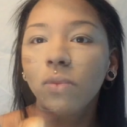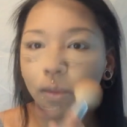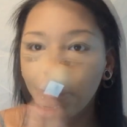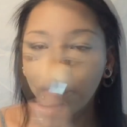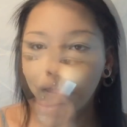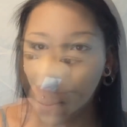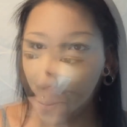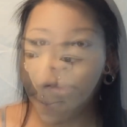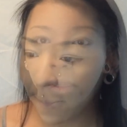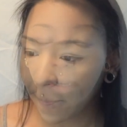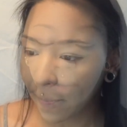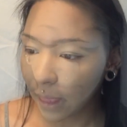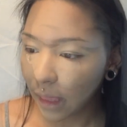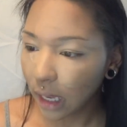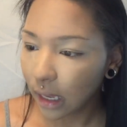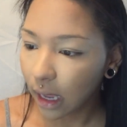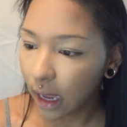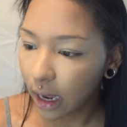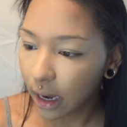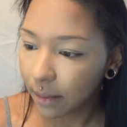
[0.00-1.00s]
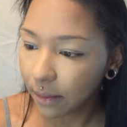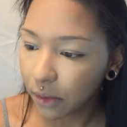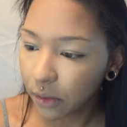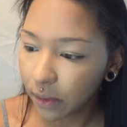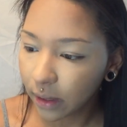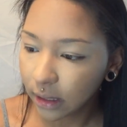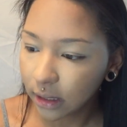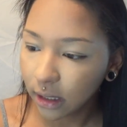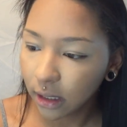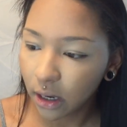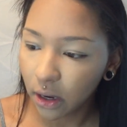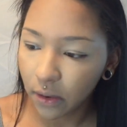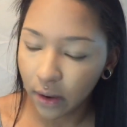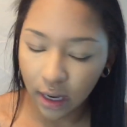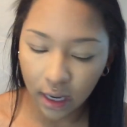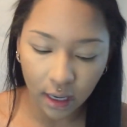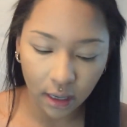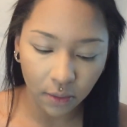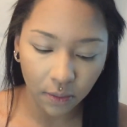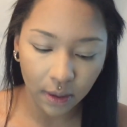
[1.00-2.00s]
Um, I'm going to go
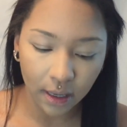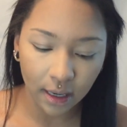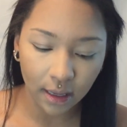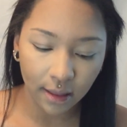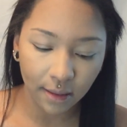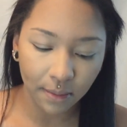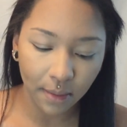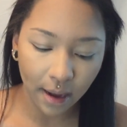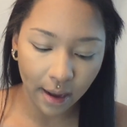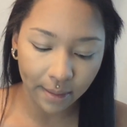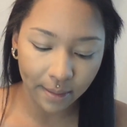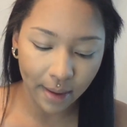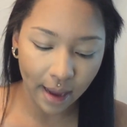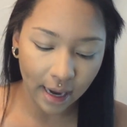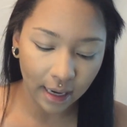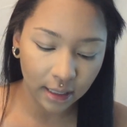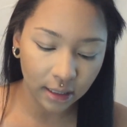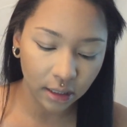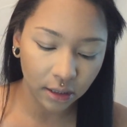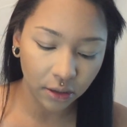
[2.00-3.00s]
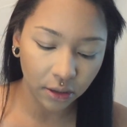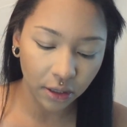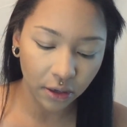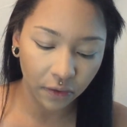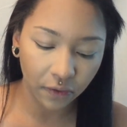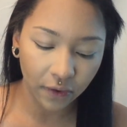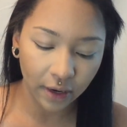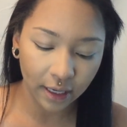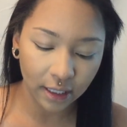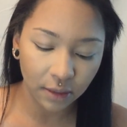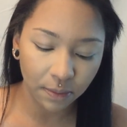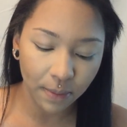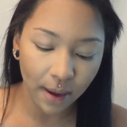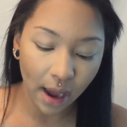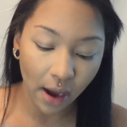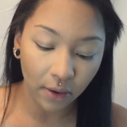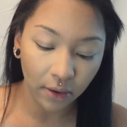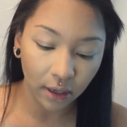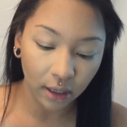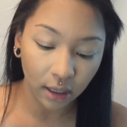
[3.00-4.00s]
in with my MAC Studio Fix
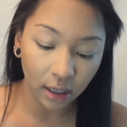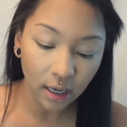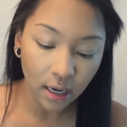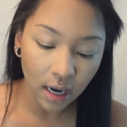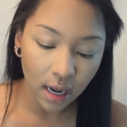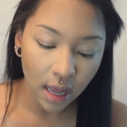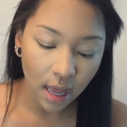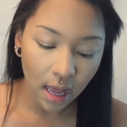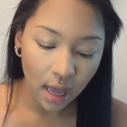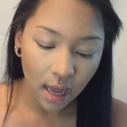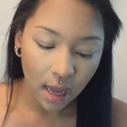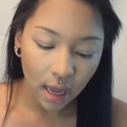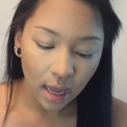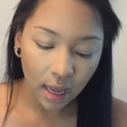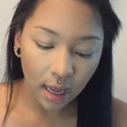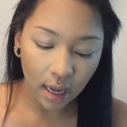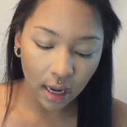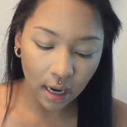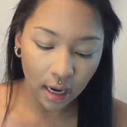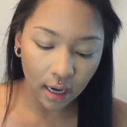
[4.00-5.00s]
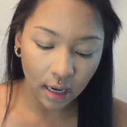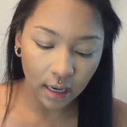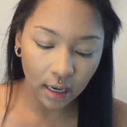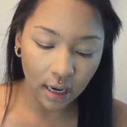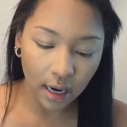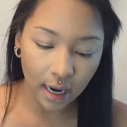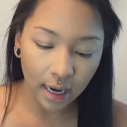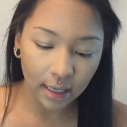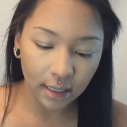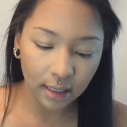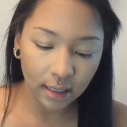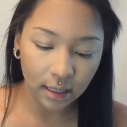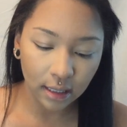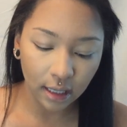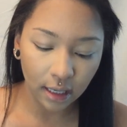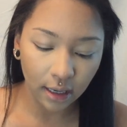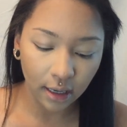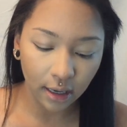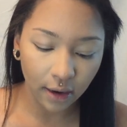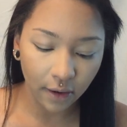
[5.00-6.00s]
powder in
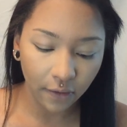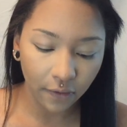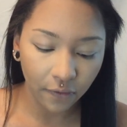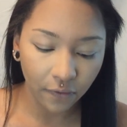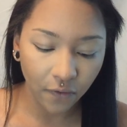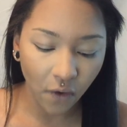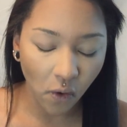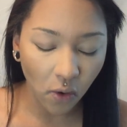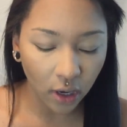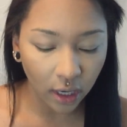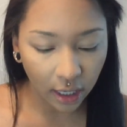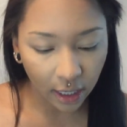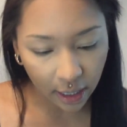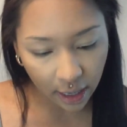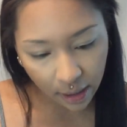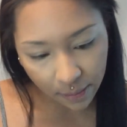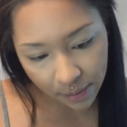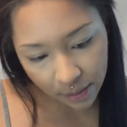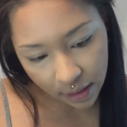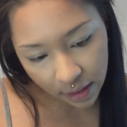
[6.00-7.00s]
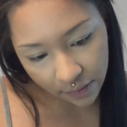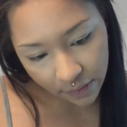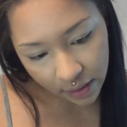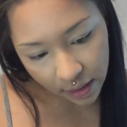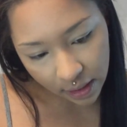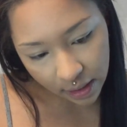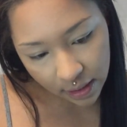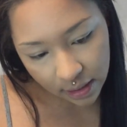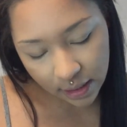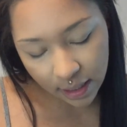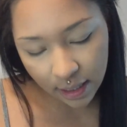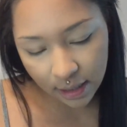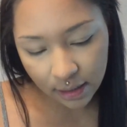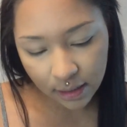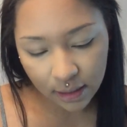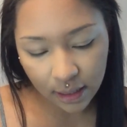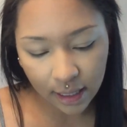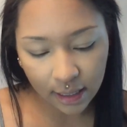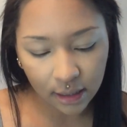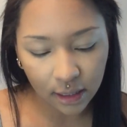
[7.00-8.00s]
NC 40, I believe it is.
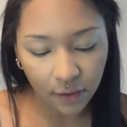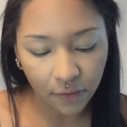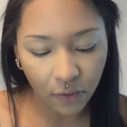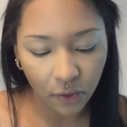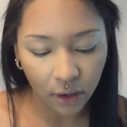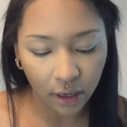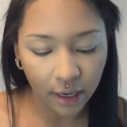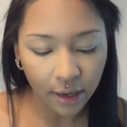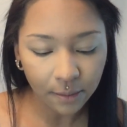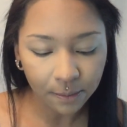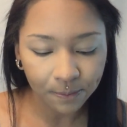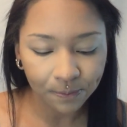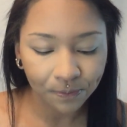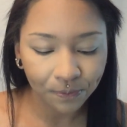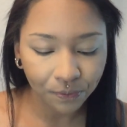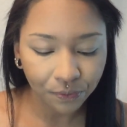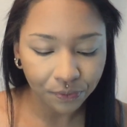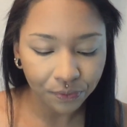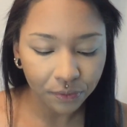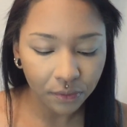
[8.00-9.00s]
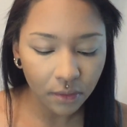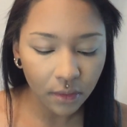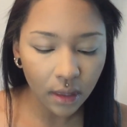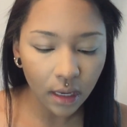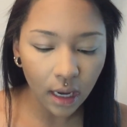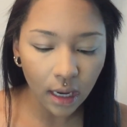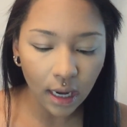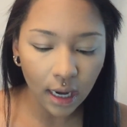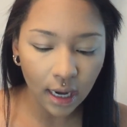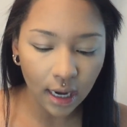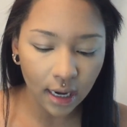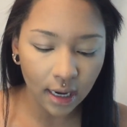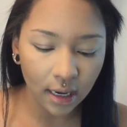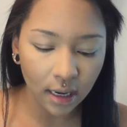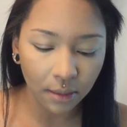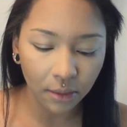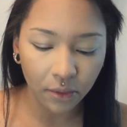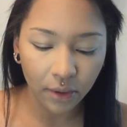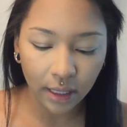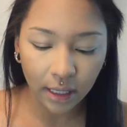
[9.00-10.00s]
Yes, NC 40.
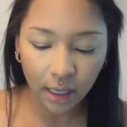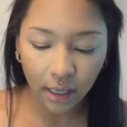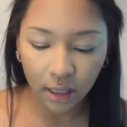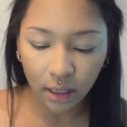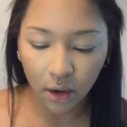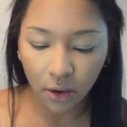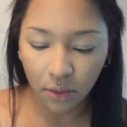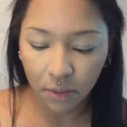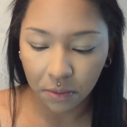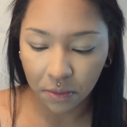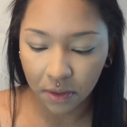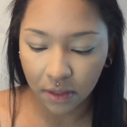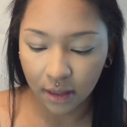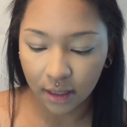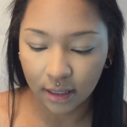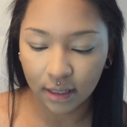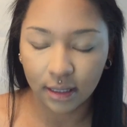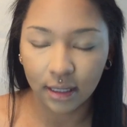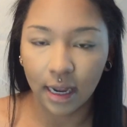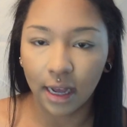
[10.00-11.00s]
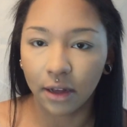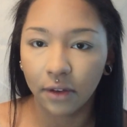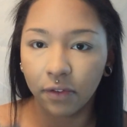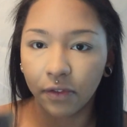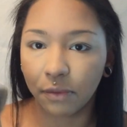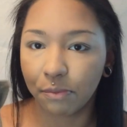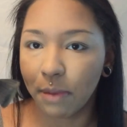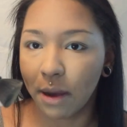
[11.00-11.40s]
And I'm going to go in with this e.l.f.